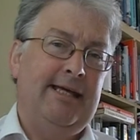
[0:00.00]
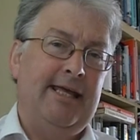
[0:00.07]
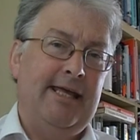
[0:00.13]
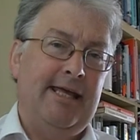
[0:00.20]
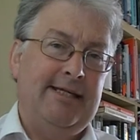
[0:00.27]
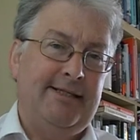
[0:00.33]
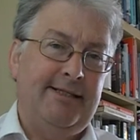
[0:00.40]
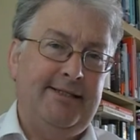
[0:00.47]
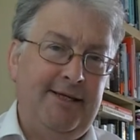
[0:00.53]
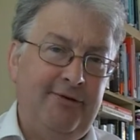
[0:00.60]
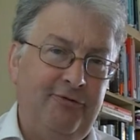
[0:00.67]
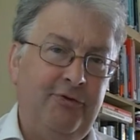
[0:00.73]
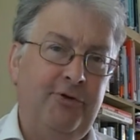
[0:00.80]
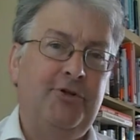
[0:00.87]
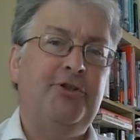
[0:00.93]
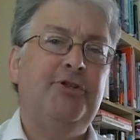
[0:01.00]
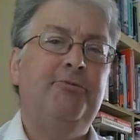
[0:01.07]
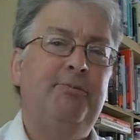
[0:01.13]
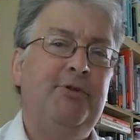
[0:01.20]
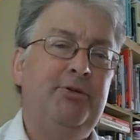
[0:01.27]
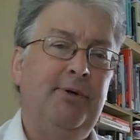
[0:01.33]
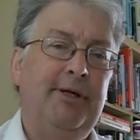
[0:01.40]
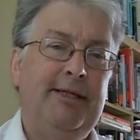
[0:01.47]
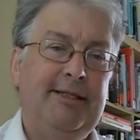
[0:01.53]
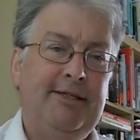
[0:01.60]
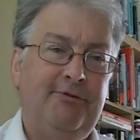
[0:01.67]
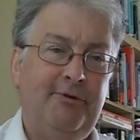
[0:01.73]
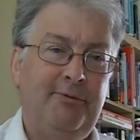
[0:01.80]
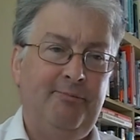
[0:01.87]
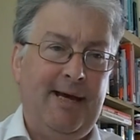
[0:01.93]
is the difference between the
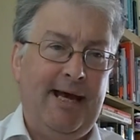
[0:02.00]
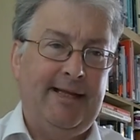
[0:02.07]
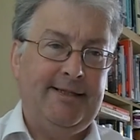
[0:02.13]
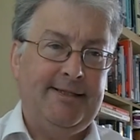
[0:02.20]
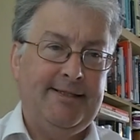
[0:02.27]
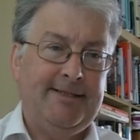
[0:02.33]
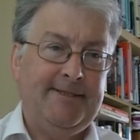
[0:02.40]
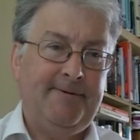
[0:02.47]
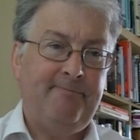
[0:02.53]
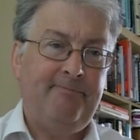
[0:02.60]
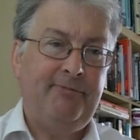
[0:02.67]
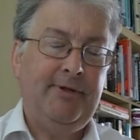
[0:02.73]
different bands.